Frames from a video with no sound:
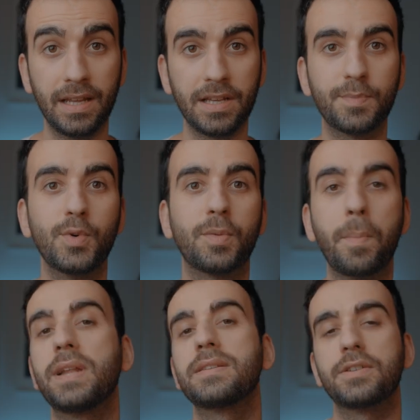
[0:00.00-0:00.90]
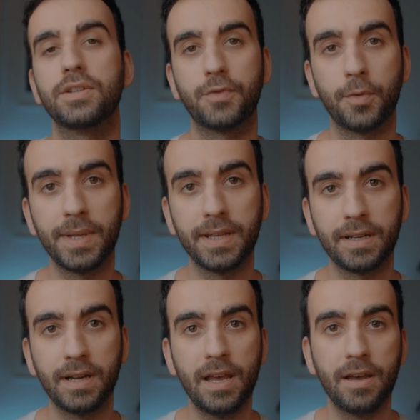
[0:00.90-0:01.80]
his book Man's Search for
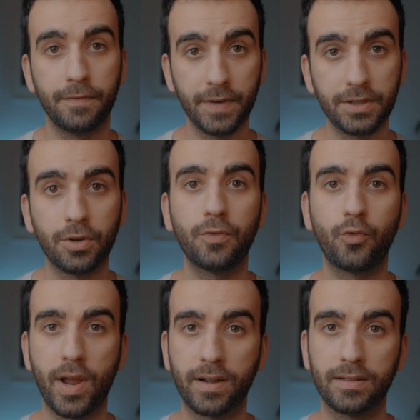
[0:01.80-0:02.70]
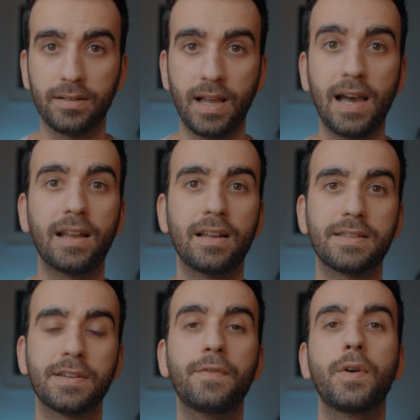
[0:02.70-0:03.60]
Meaning, Viktor Frankl
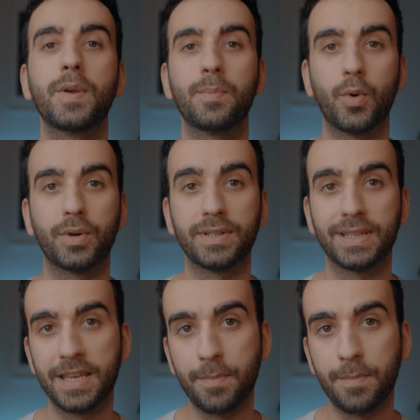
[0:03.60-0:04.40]
highlights a very important key